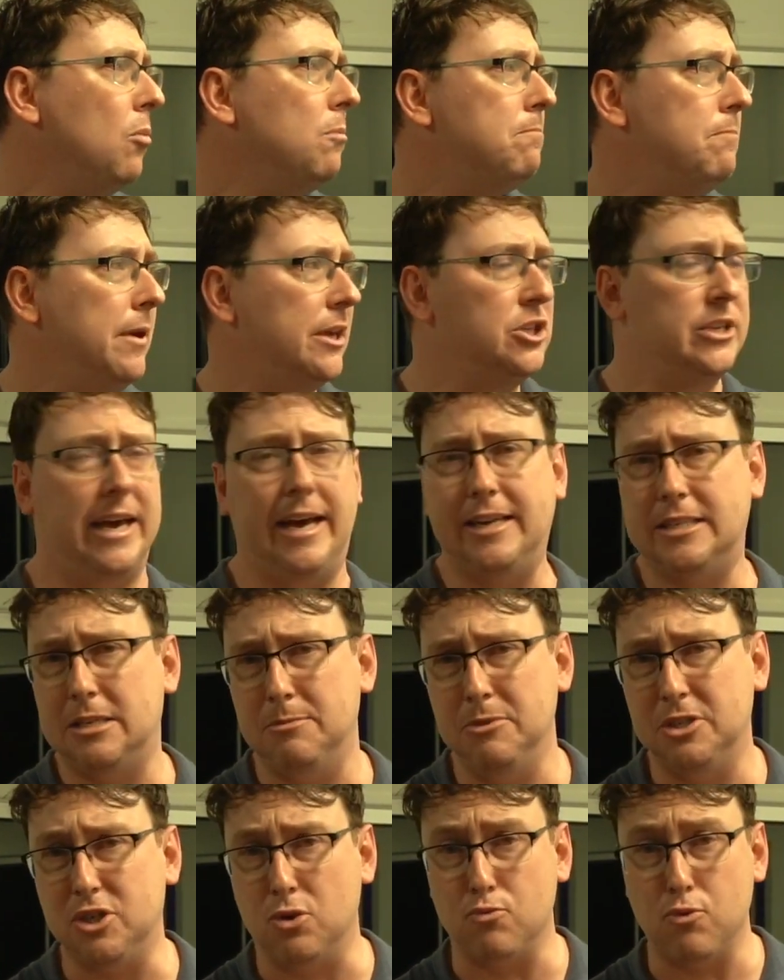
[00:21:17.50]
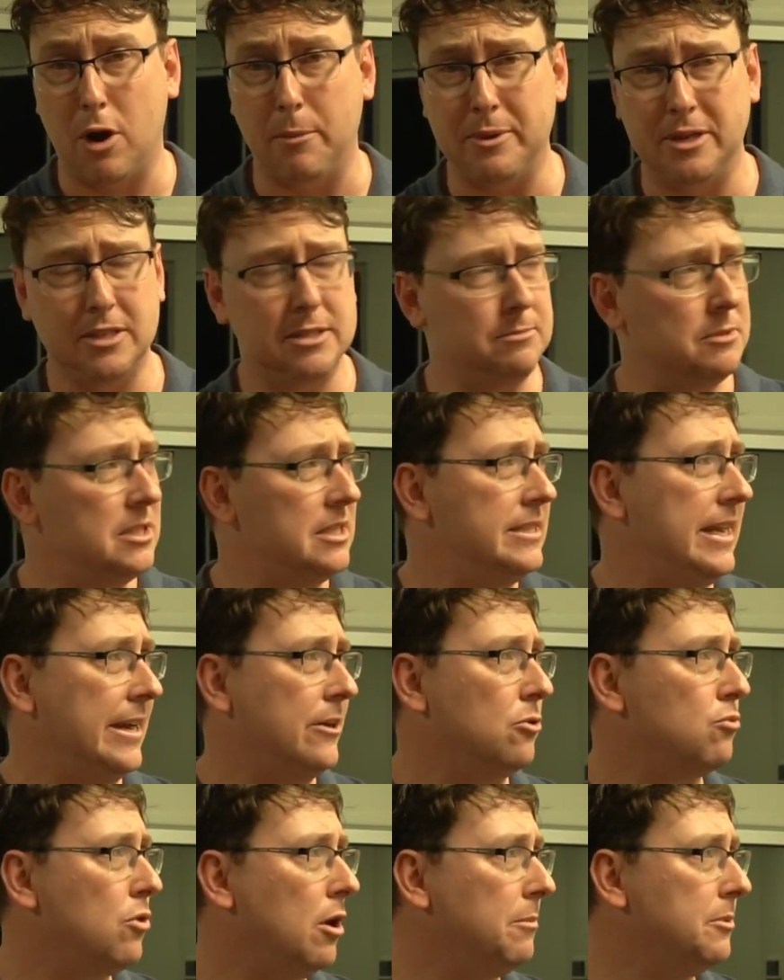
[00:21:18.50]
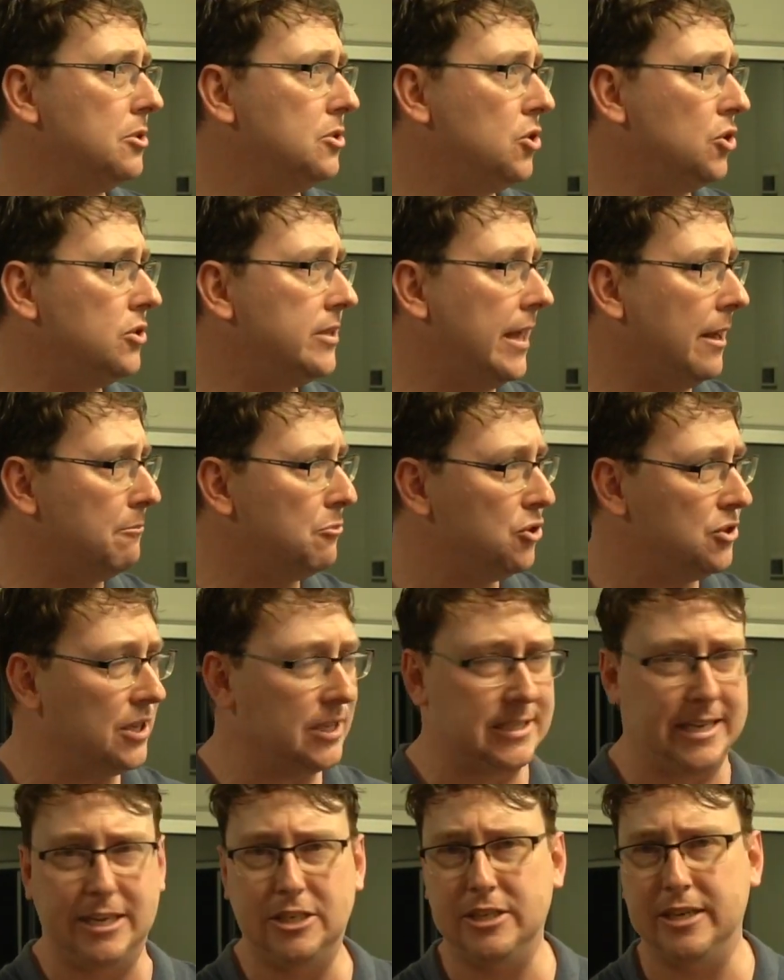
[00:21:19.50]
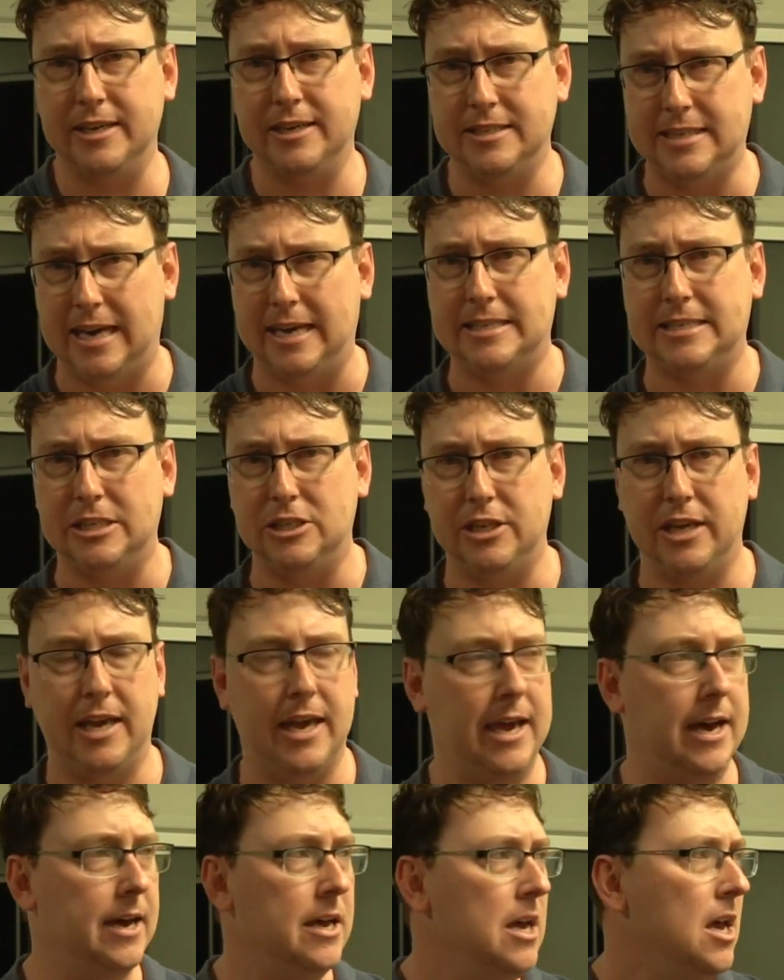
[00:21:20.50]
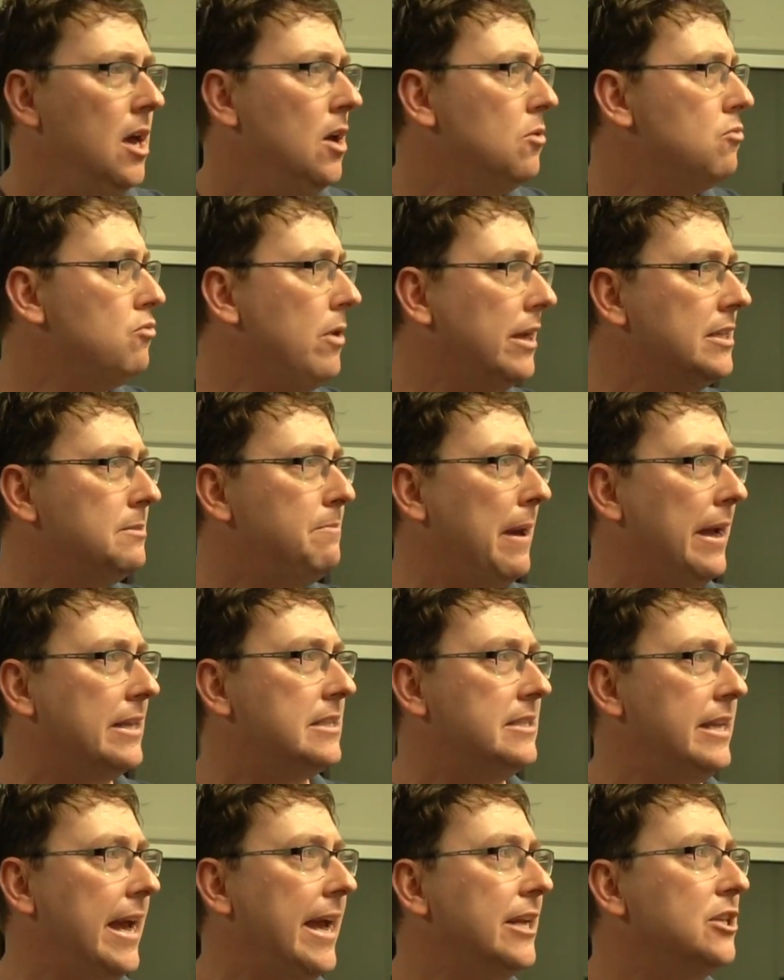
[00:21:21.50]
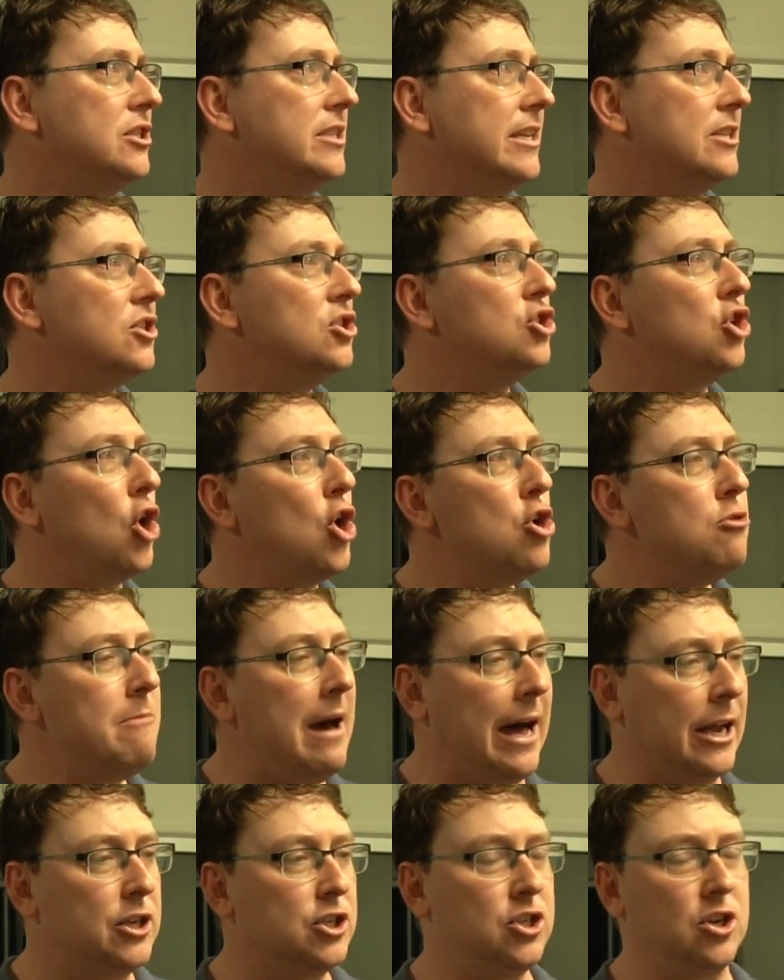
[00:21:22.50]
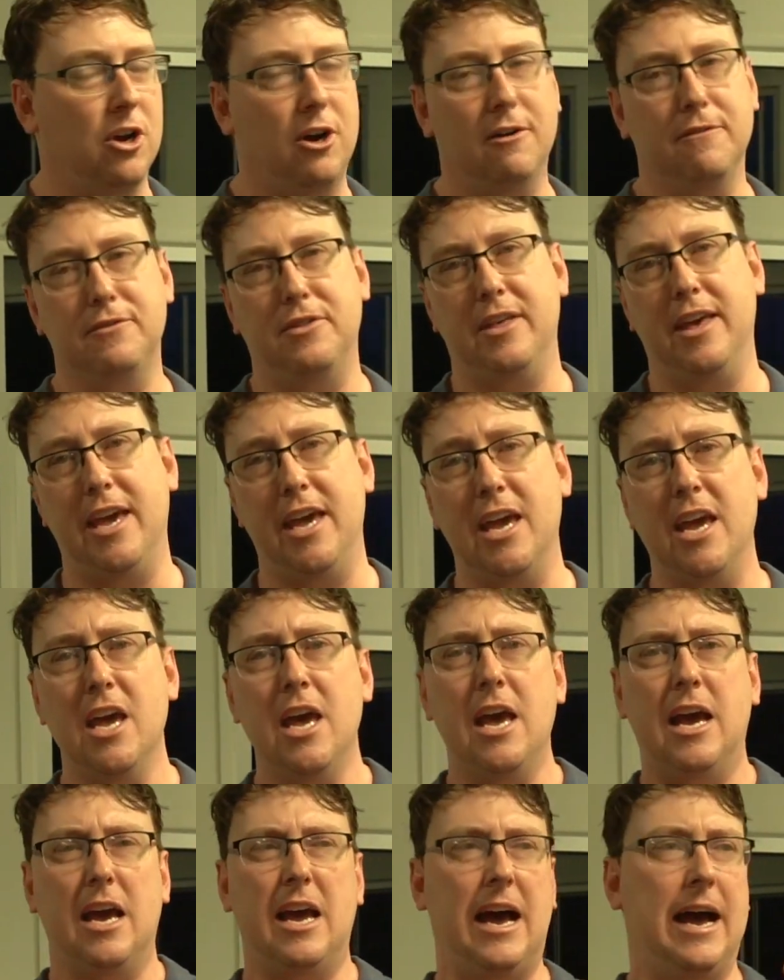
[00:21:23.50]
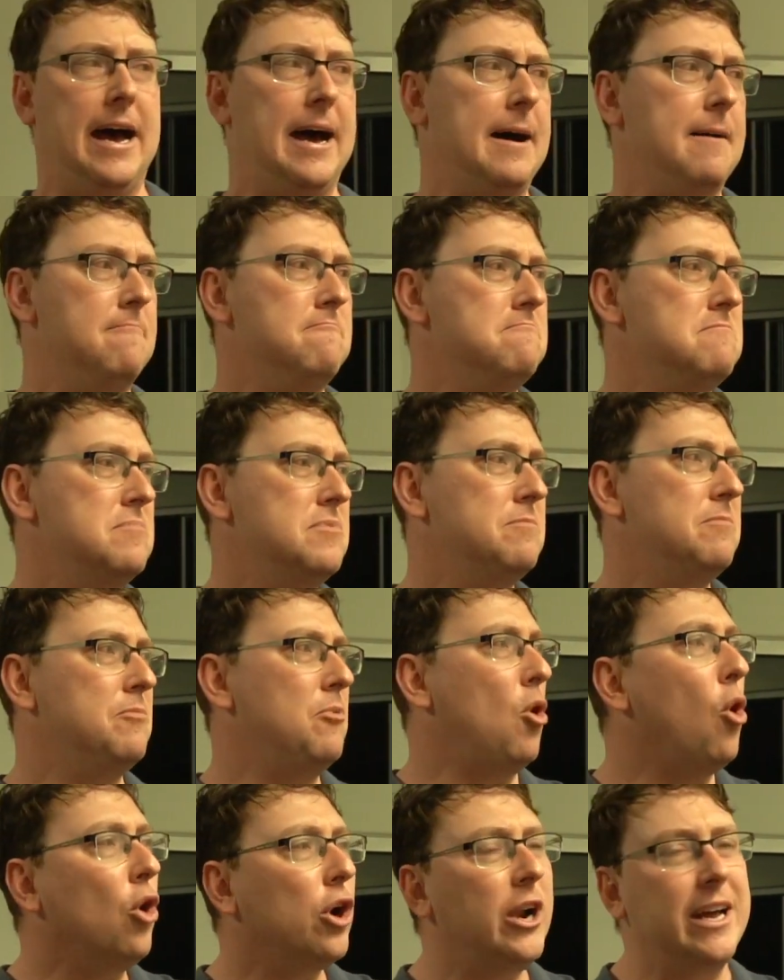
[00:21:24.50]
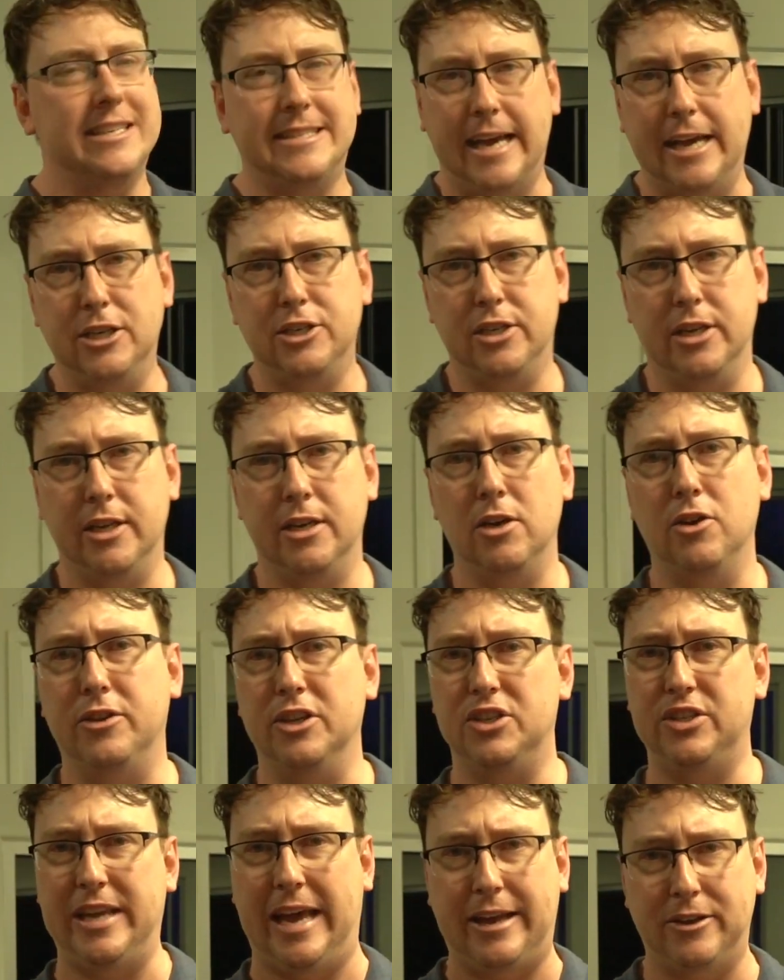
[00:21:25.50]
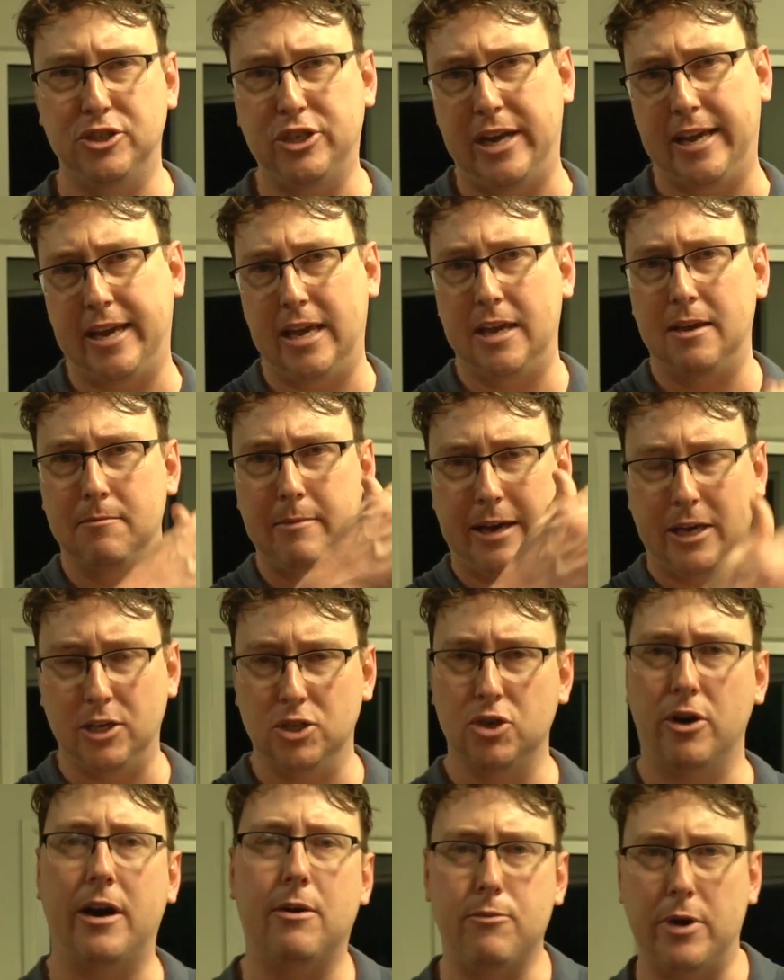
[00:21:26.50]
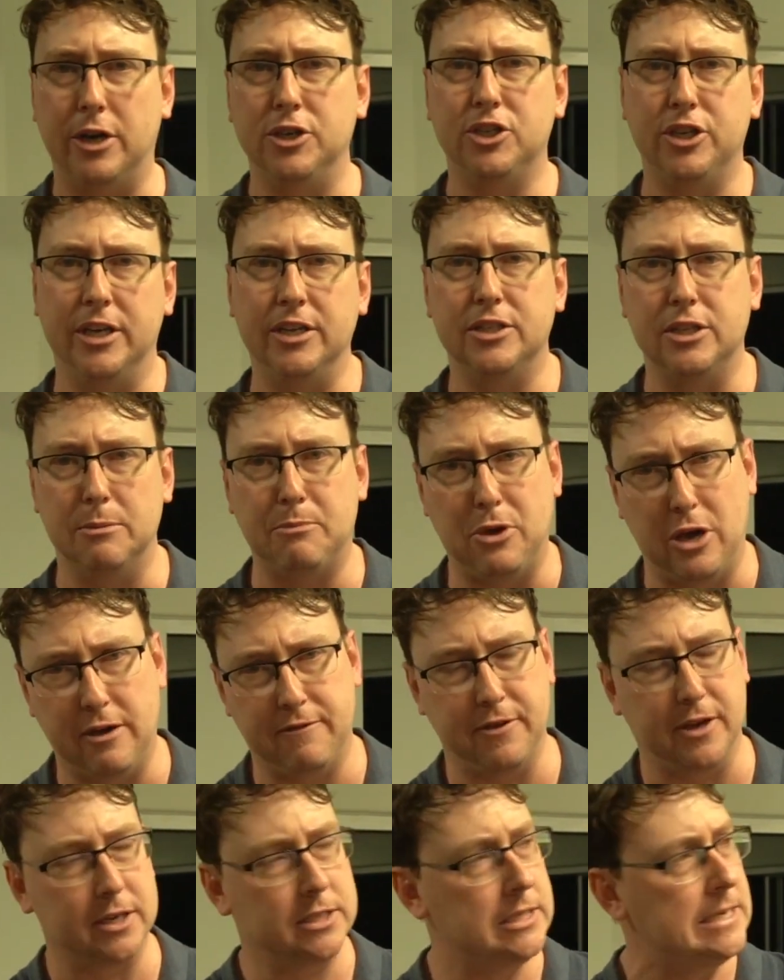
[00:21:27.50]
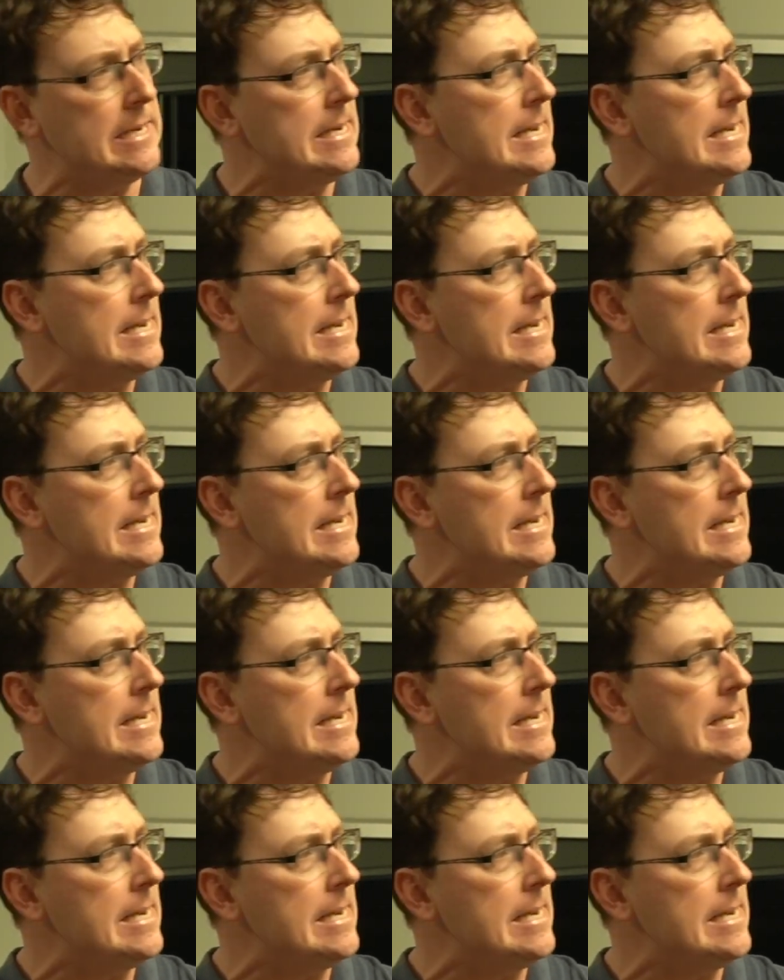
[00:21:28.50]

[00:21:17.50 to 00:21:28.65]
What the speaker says: Big shout out to Mr. Robbins, Mr. Daniel Robbins, who's our music teacher, guitar teacher here, runs Backstage, does so much of the organisation, the sound checking, making sure our run sheets are perfect.